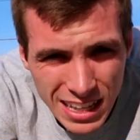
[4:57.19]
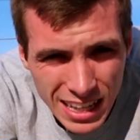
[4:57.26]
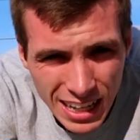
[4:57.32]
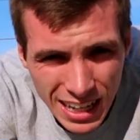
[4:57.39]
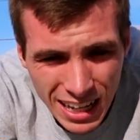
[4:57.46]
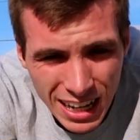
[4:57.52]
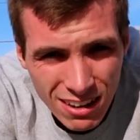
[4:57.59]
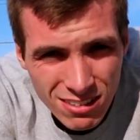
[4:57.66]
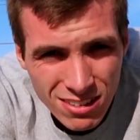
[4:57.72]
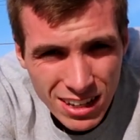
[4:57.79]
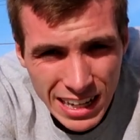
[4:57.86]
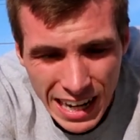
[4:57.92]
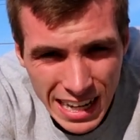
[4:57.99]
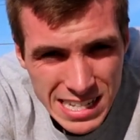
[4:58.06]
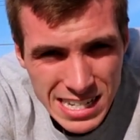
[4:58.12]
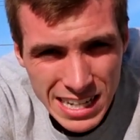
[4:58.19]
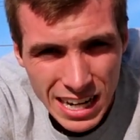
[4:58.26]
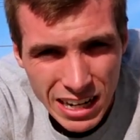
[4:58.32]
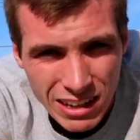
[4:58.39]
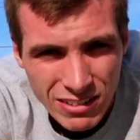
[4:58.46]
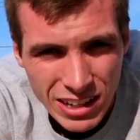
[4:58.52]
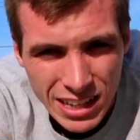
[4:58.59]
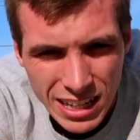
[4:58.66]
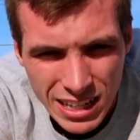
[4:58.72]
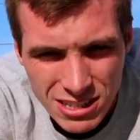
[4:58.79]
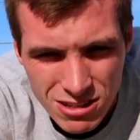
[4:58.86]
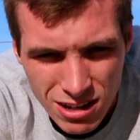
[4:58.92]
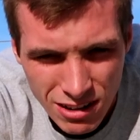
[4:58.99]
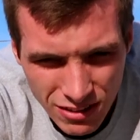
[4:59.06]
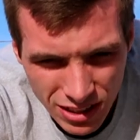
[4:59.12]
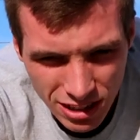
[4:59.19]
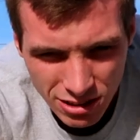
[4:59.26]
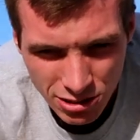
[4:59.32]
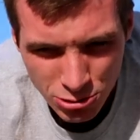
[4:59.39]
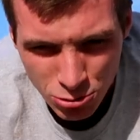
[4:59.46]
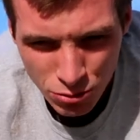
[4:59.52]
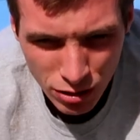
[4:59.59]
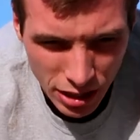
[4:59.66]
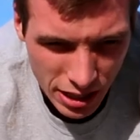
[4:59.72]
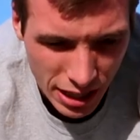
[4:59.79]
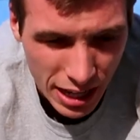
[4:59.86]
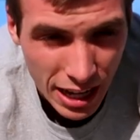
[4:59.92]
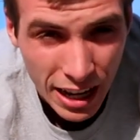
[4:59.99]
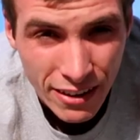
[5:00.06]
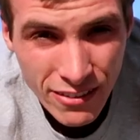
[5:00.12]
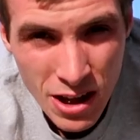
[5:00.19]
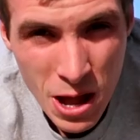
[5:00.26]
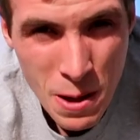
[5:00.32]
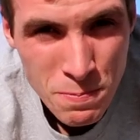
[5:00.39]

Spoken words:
They gotta have an engine on everything, so every little tool that they have